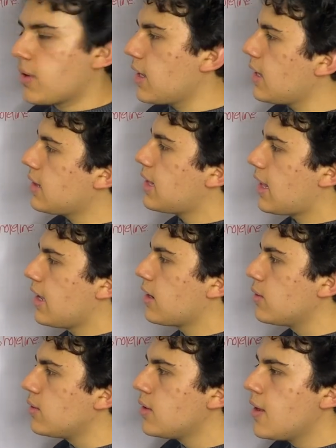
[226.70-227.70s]
okay? And that
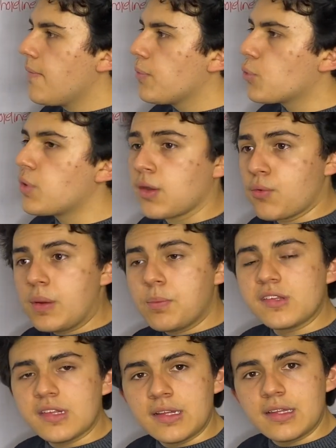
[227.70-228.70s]
angle, we can
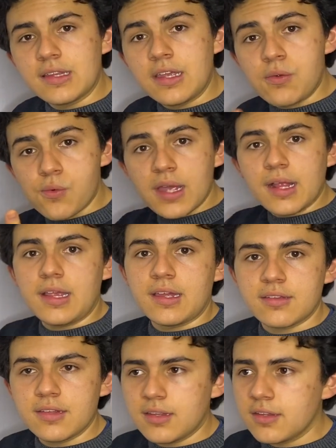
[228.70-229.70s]
represent it in
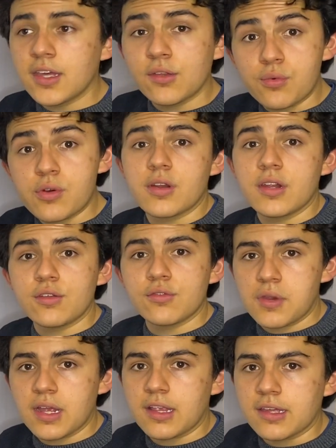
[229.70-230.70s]
radians. In this case, we're going to use
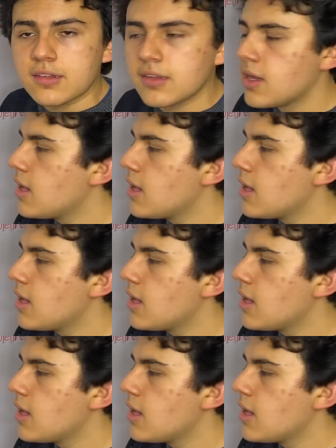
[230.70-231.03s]
radians.